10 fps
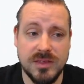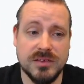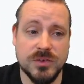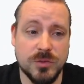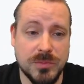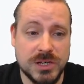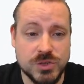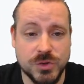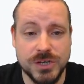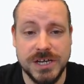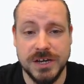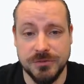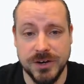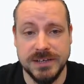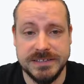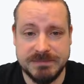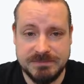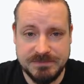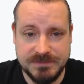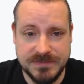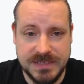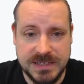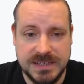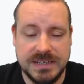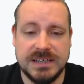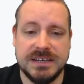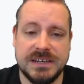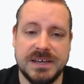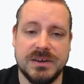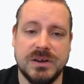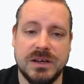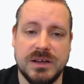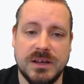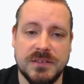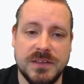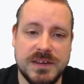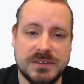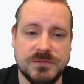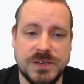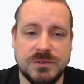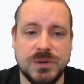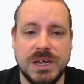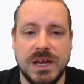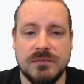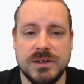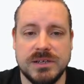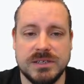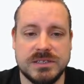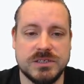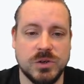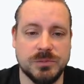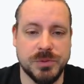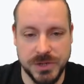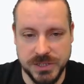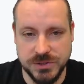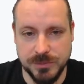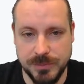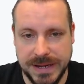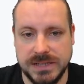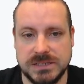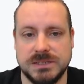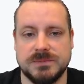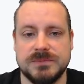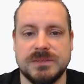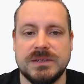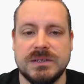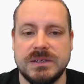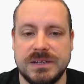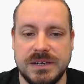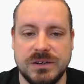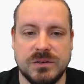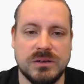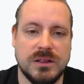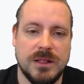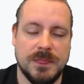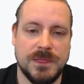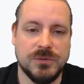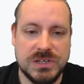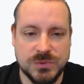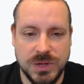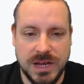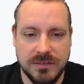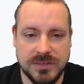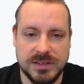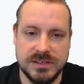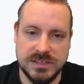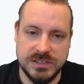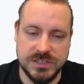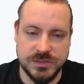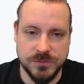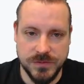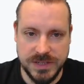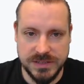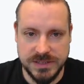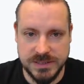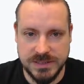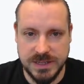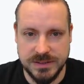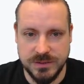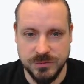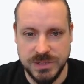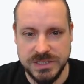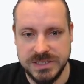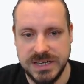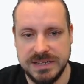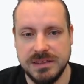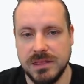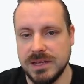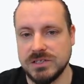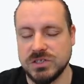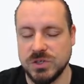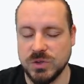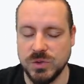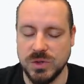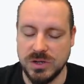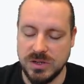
So make sure you get it right. Now, the next field we have is called production batch. Now, the reason we have such a field is that we send things to